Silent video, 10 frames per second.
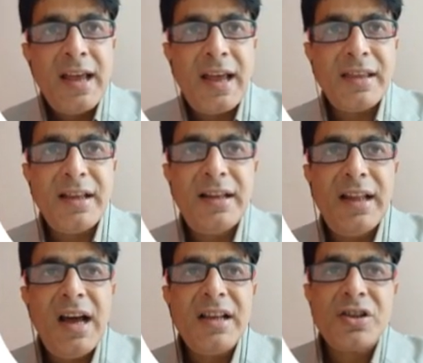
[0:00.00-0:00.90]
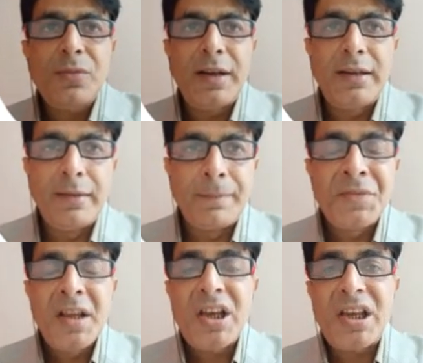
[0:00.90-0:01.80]
And the last one
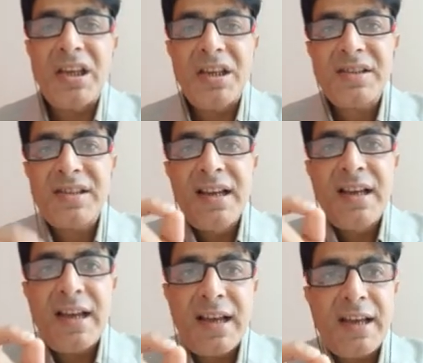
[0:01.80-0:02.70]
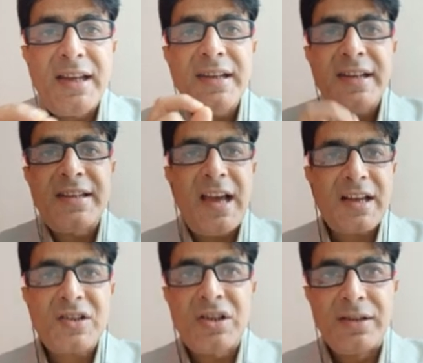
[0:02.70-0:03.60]
is
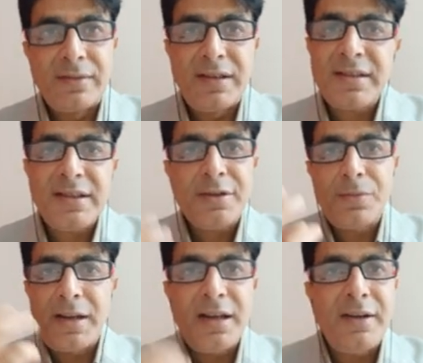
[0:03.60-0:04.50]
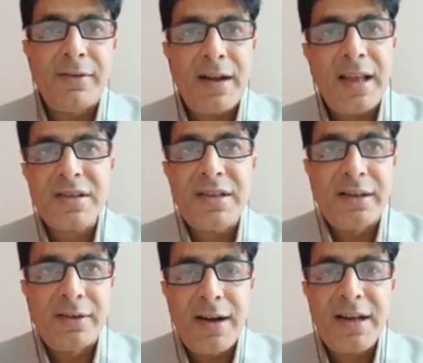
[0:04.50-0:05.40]
interjection. This is very
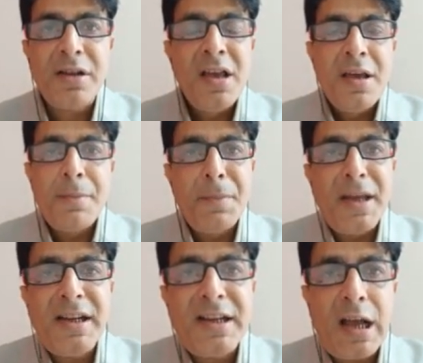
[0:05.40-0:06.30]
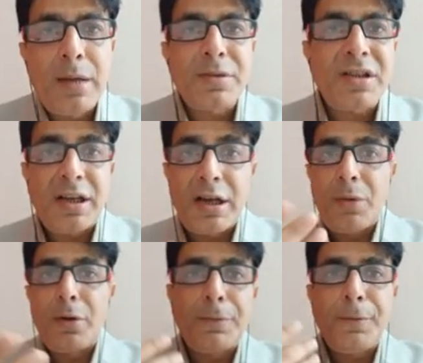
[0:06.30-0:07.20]
interesting, right? Many times in
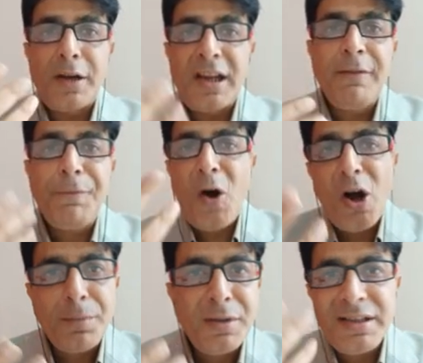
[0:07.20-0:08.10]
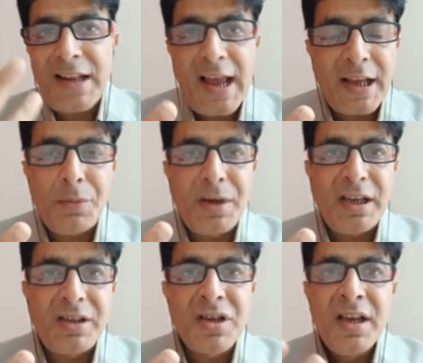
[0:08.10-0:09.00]
our informal
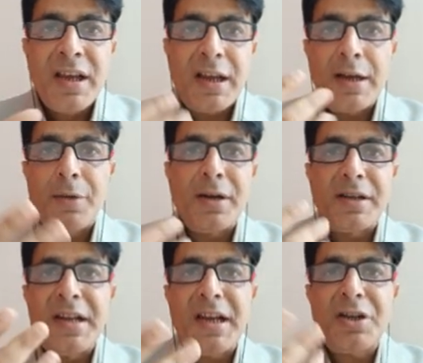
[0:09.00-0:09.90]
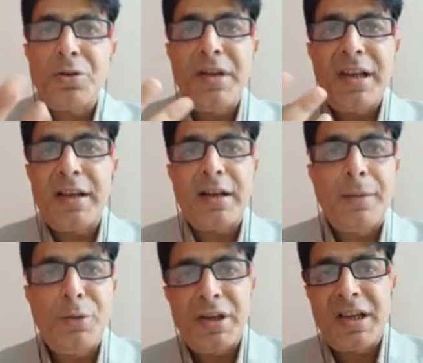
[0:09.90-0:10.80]
language, in our day-to-day
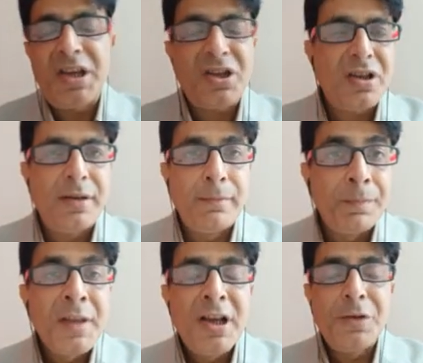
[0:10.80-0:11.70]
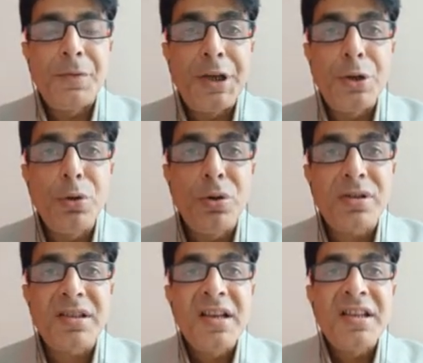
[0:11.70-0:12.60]
communication, we
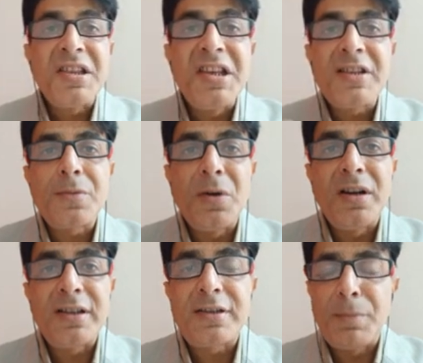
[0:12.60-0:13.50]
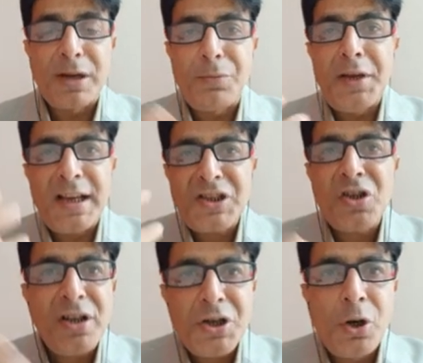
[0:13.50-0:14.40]
use these words, but we
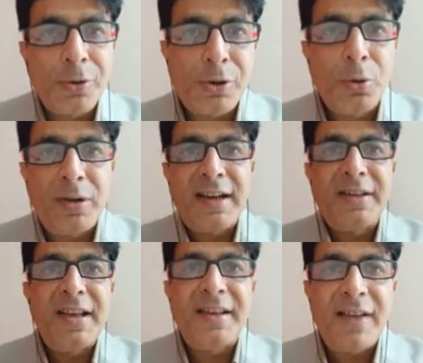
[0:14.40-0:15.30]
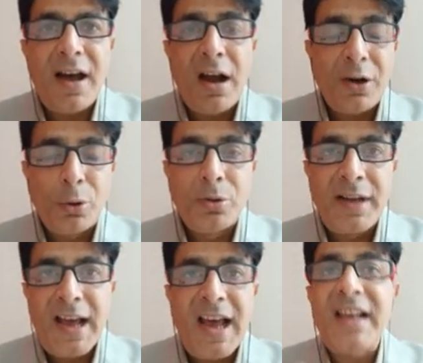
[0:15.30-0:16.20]
actually don't know that these are
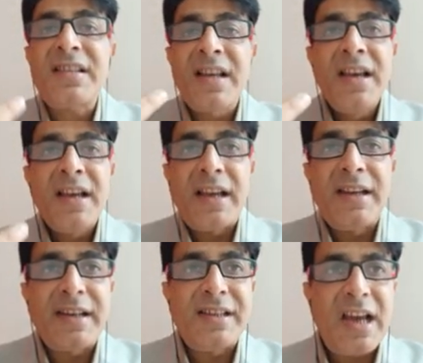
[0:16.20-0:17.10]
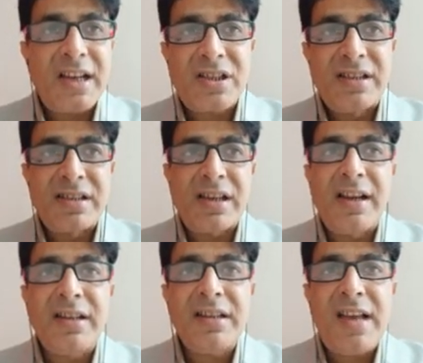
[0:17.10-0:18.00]
known as interjections.
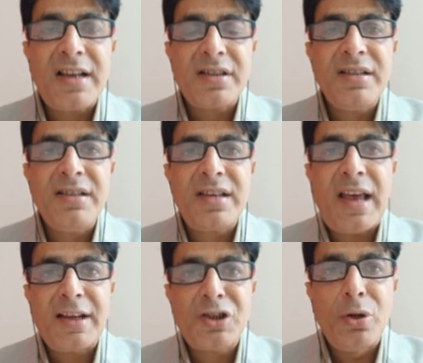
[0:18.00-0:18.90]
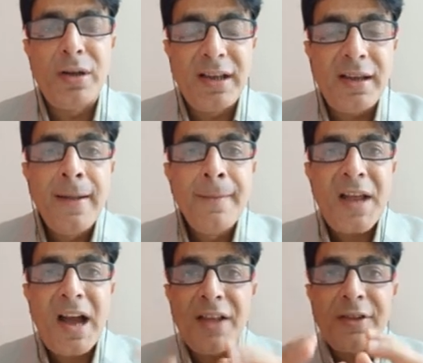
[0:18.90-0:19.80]
Interjections
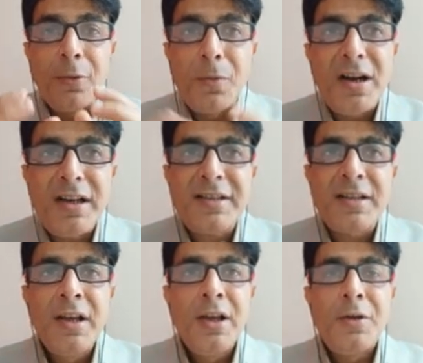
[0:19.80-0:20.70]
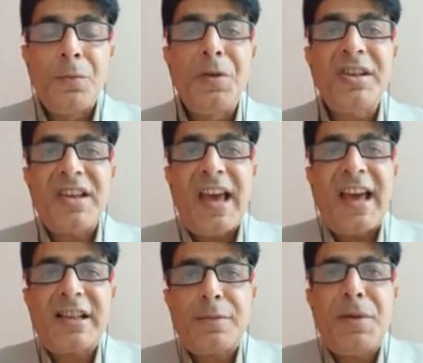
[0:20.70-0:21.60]
actually are the words which
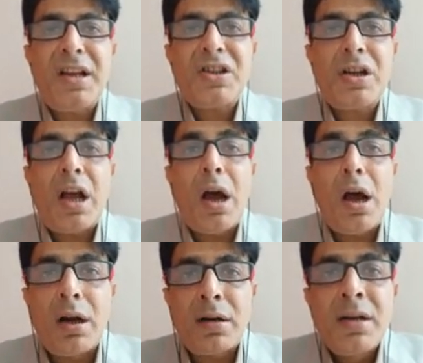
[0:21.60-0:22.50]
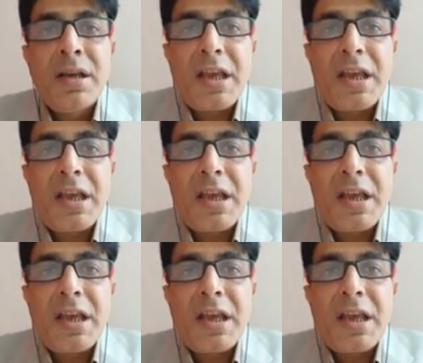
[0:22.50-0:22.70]
express our